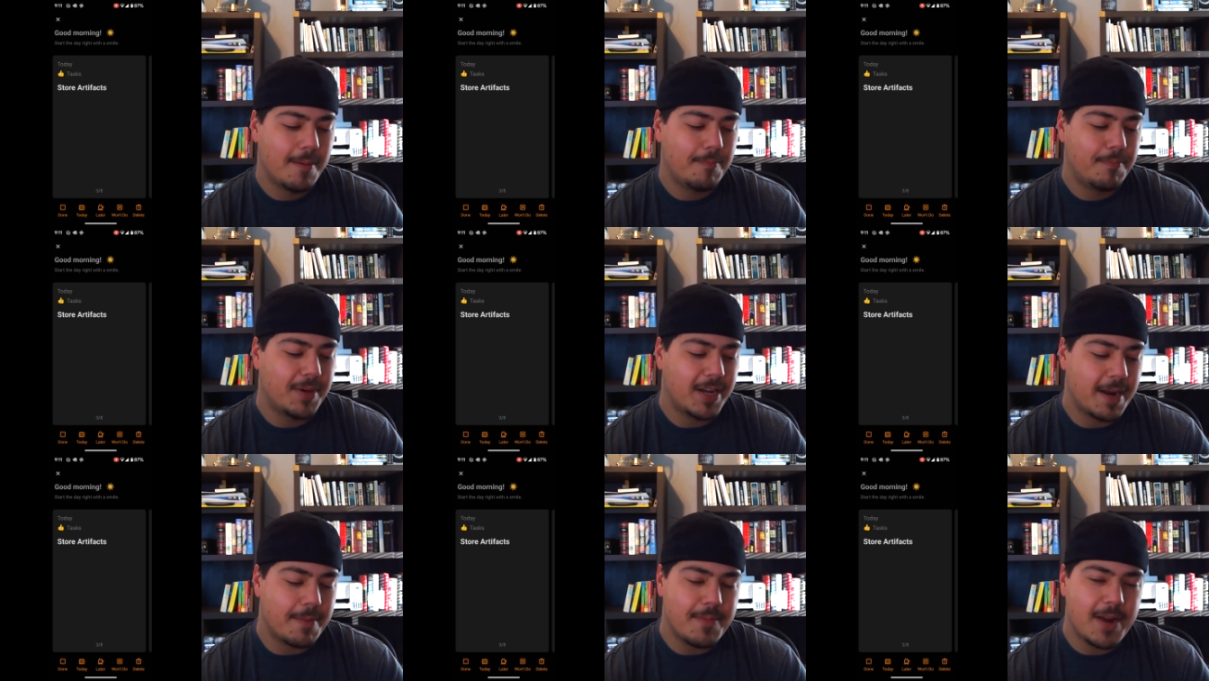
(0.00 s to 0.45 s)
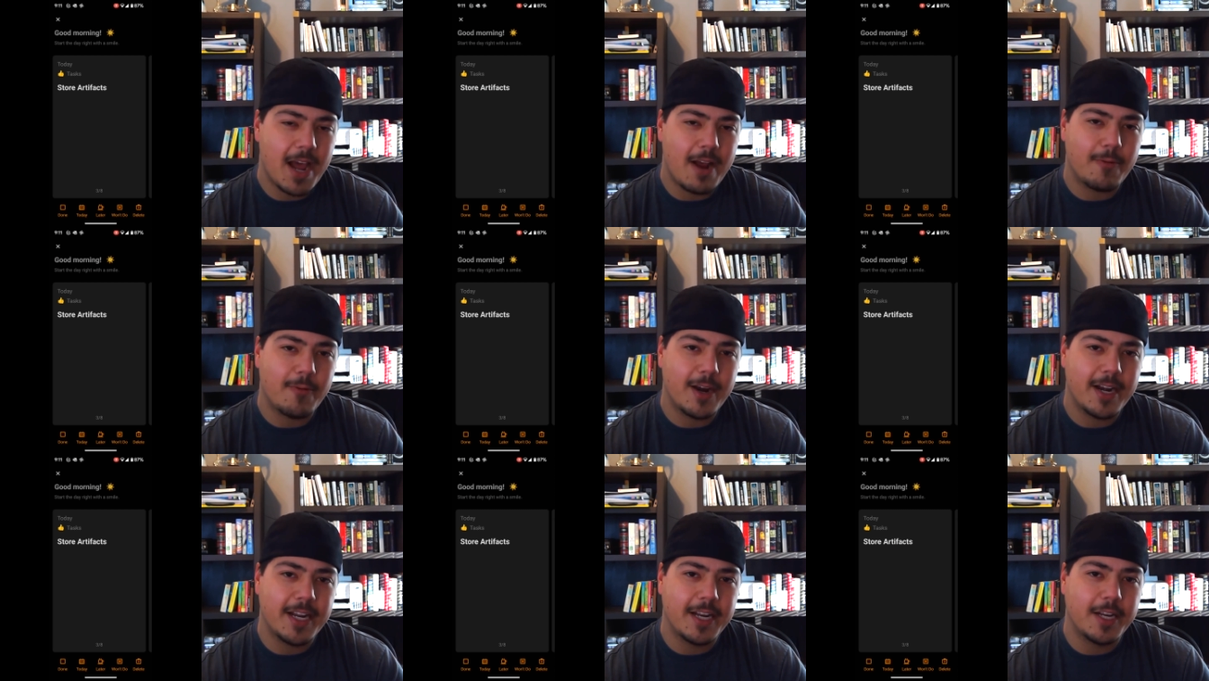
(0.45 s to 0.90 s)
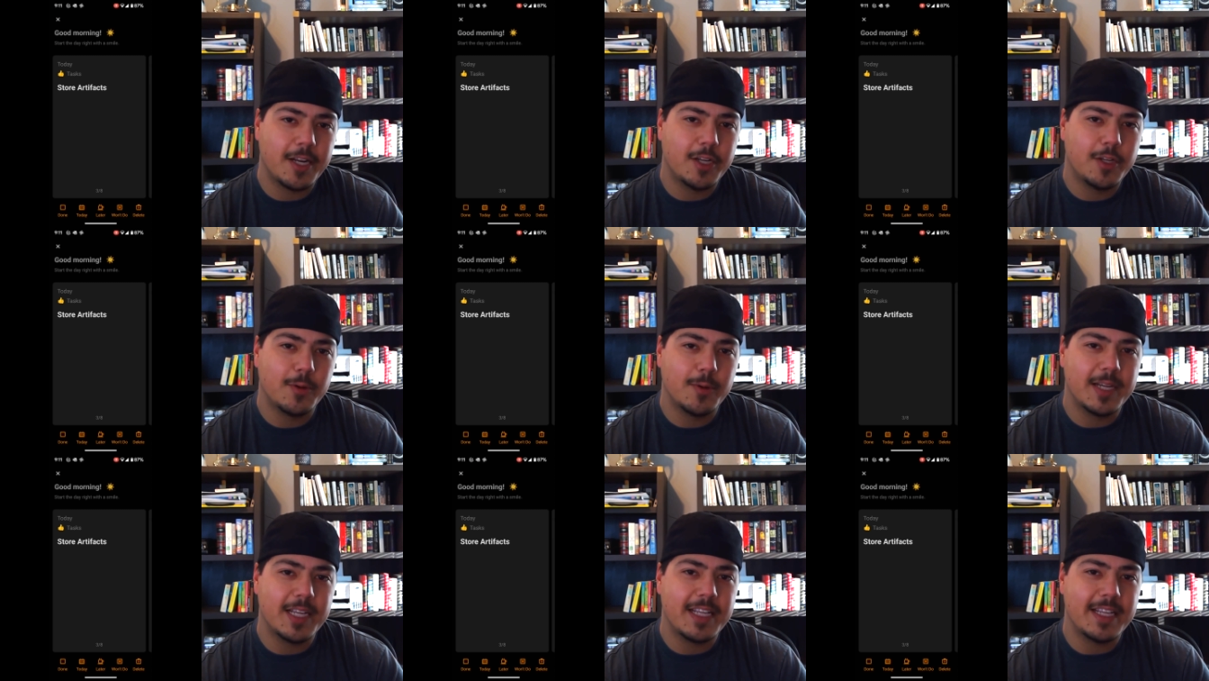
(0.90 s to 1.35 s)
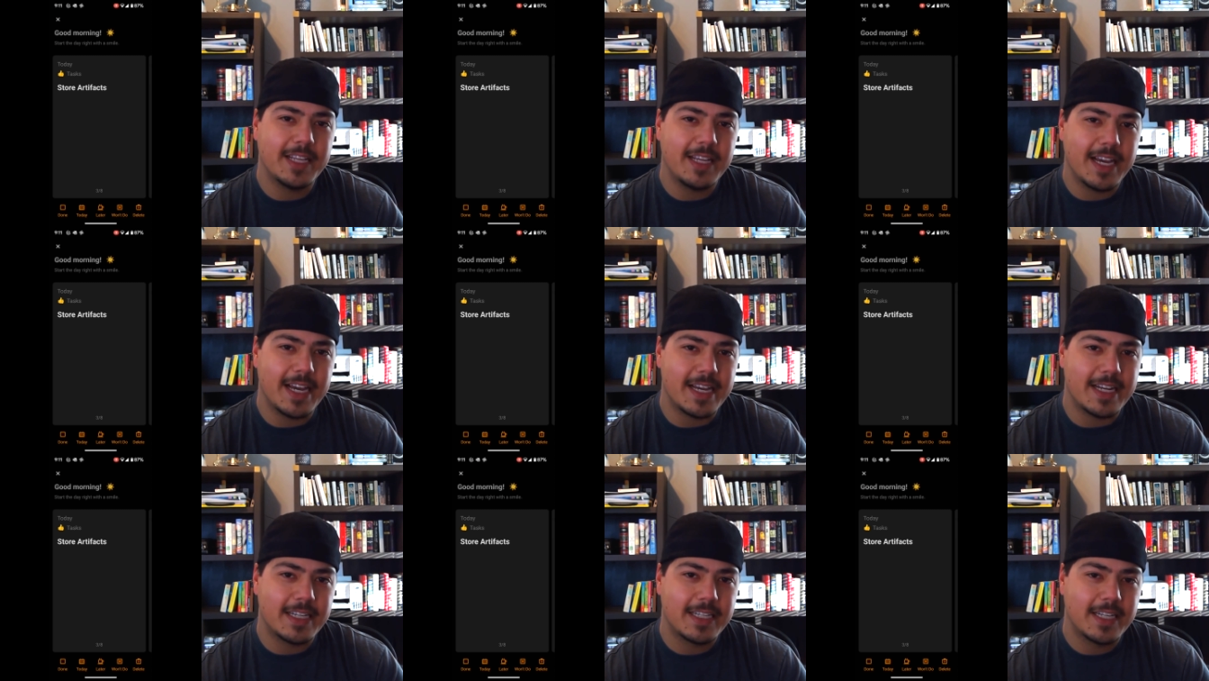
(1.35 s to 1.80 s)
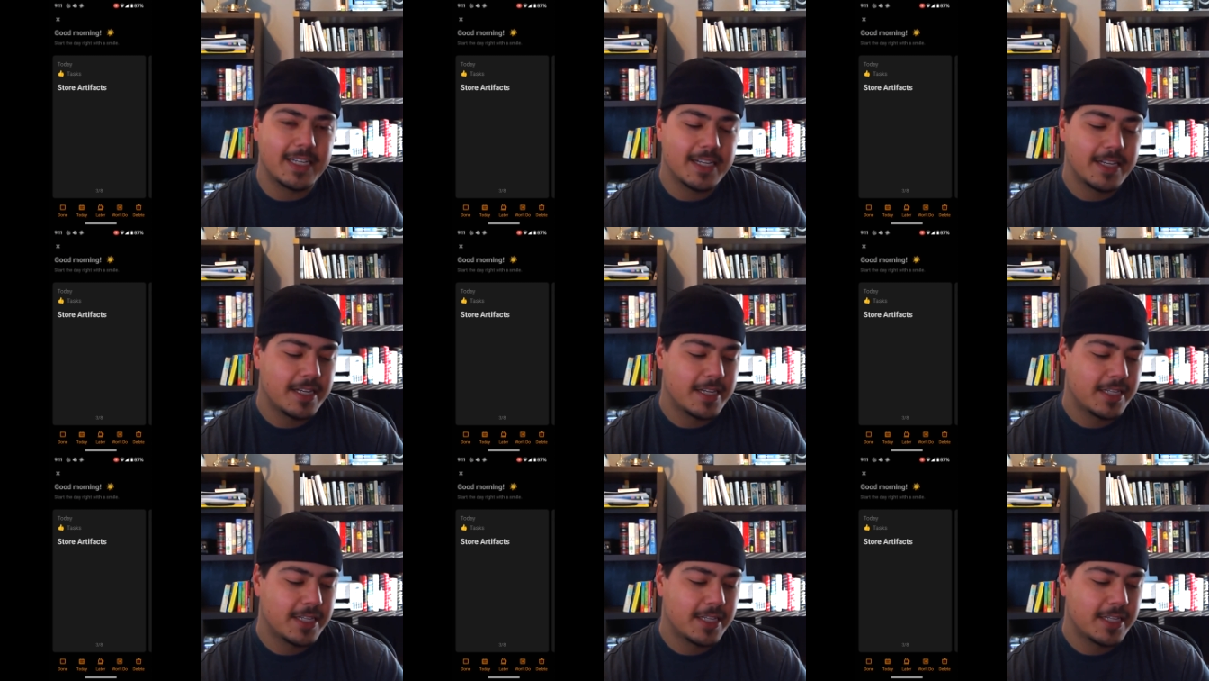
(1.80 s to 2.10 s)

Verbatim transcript: but I'm not ready to do it yet.